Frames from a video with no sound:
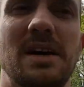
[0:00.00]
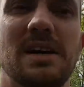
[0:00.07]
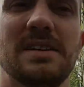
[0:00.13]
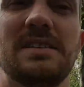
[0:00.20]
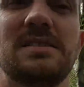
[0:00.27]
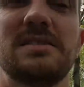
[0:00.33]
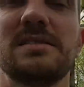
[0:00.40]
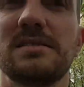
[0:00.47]

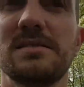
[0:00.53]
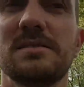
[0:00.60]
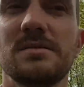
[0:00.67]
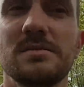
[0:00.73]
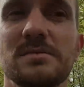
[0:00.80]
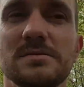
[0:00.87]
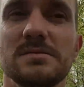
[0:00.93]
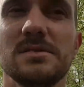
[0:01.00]
right?
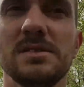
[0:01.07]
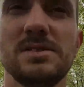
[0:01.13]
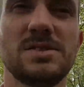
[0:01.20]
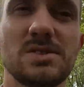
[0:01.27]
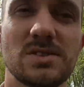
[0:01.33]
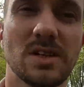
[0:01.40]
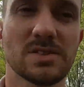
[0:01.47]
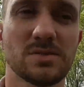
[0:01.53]

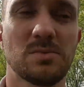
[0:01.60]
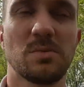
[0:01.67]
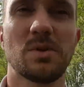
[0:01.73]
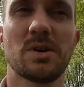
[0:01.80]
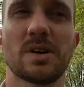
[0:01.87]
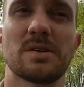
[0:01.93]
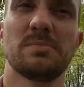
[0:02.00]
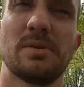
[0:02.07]
It doesn't
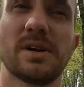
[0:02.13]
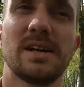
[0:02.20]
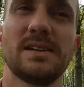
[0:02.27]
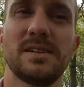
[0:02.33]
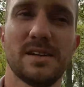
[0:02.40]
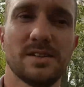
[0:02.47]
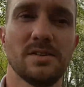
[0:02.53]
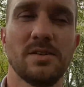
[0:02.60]
work, but I
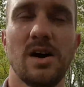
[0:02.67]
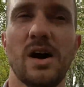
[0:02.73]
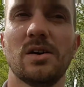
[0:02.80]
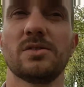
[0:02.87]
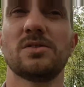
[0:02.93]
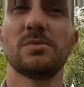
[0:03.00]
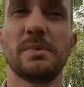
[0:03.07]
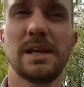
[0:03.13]
didn't know
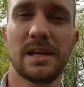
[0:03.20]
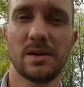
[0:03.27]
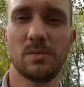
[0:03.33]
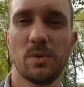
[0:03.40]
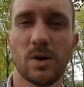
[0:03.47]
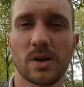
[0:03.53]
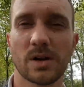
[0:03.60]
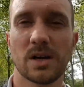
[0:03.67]
how to make it
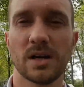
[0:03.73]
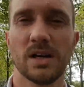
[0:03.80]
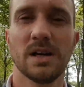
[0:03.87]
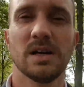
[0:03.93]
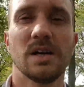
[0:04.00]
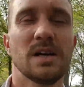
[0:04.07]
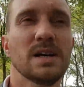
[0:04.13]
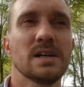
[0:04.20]
work.
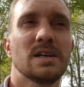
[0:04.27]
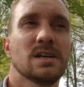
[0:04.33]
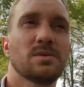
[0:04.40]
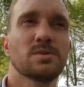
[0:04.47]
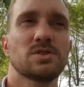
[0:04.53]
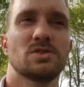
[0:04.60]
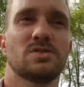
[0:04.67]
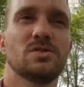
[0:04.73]

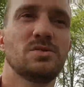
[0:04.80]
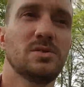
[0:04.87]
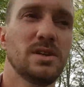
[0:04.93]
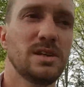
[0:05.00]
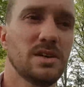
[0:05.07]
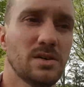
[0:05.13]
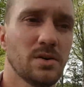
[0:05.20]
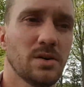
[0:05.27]
It was too
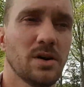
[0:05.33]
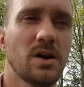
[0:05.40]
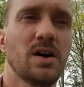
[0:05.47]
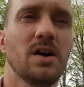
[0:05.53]
ego